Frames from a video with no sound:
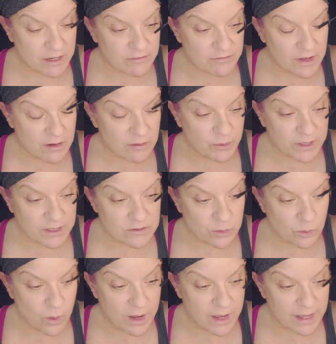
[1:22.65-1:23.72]
I found when it's
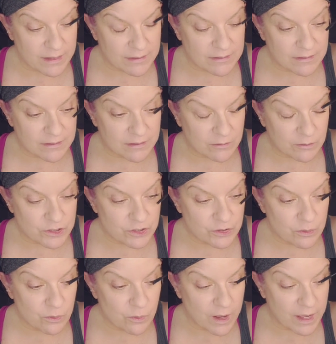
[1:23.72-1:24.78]
wet,
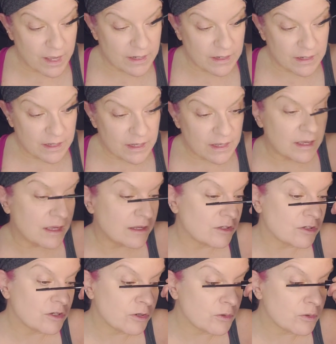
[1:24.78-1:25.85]
too wet, and
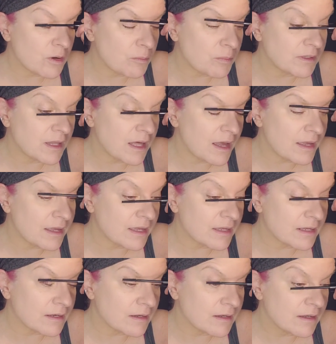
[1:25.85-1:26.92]
you go to apply
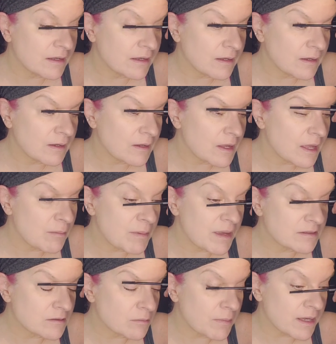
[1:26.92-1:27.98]
it, it
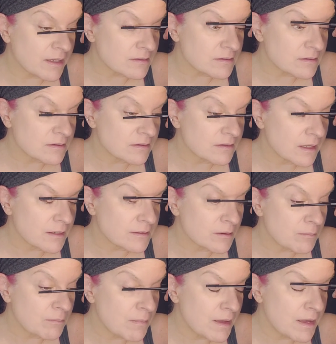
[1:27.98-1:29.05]
makes a mess. It's
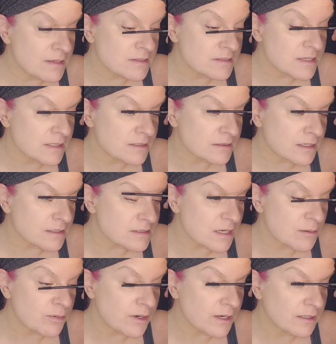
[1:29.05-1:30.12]
a mess. It's not
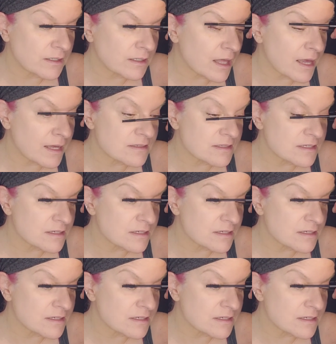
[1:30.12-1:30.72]
separating the lashes.